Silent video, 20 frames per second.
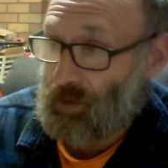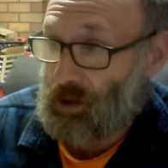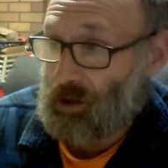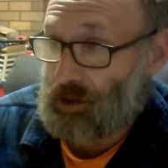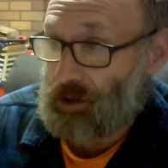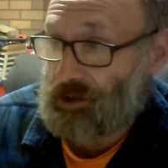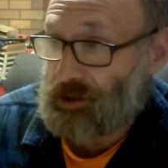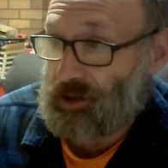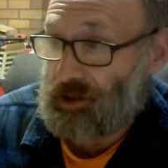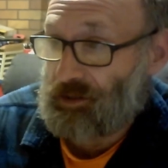I
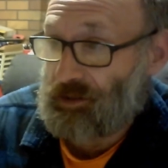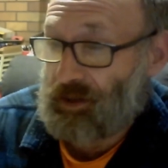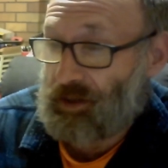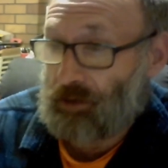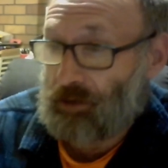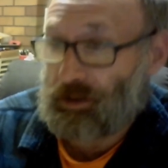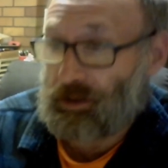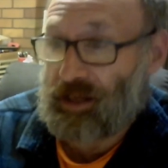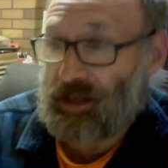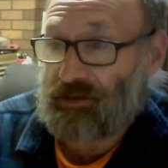actually didn't think
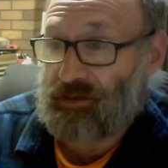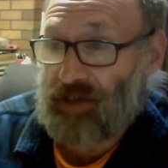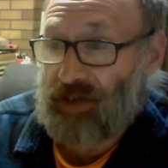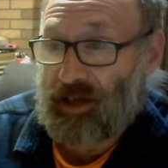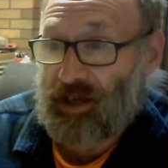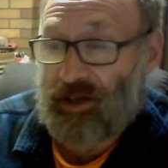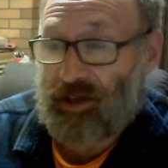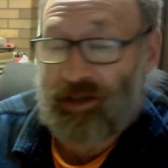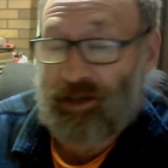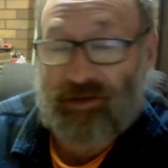I'd get
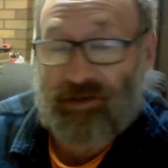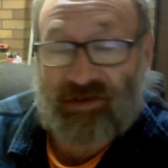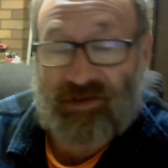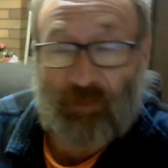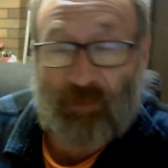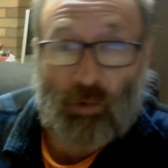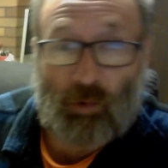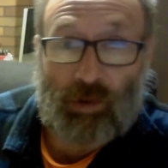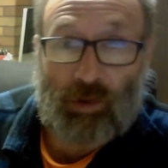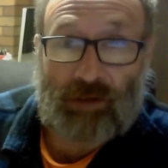down here this
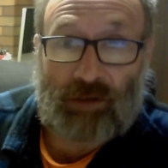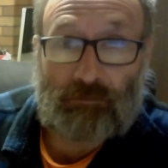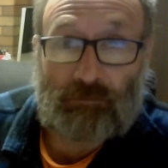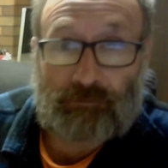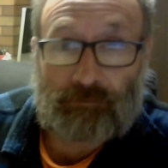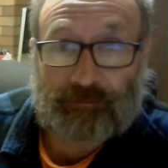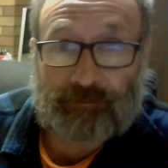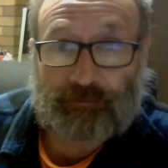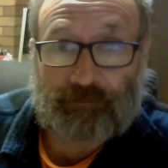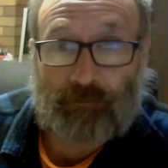morning.
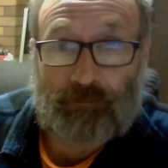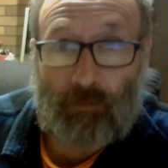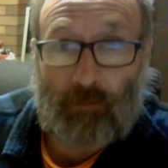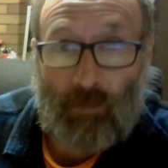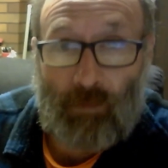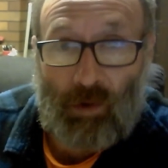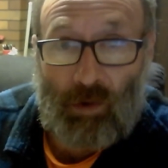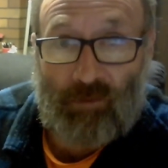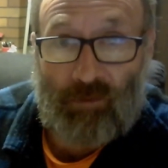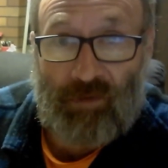
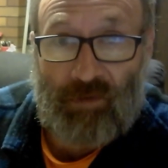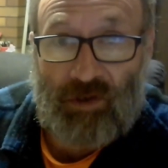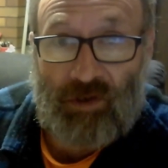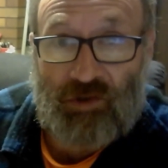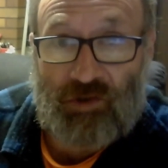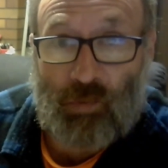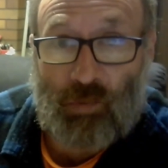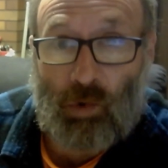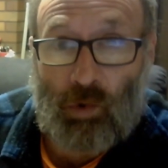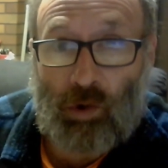I
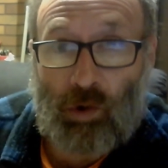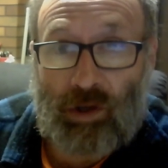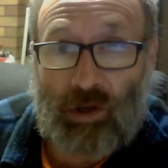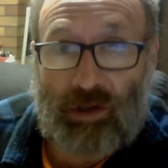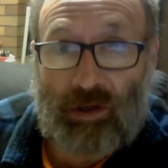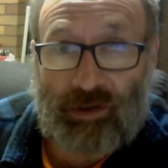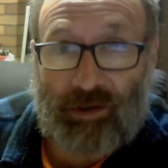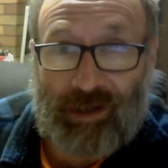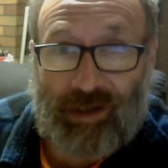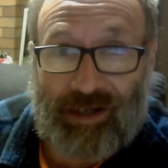finished work
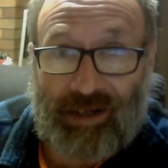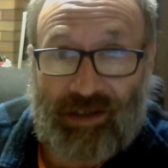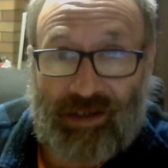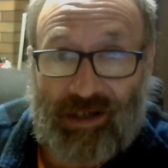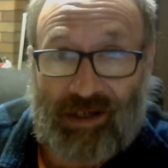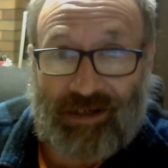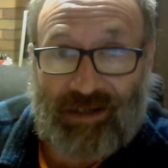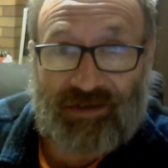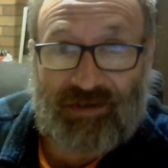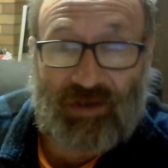late
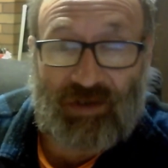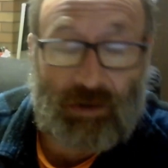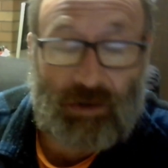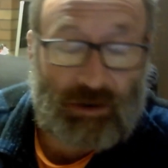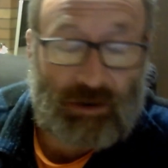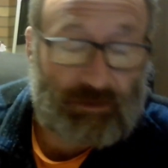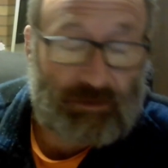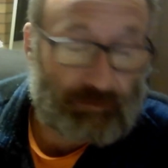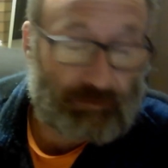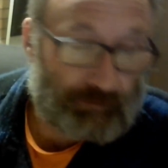last
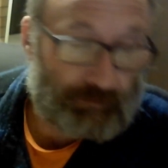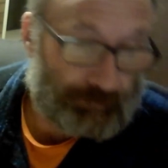night.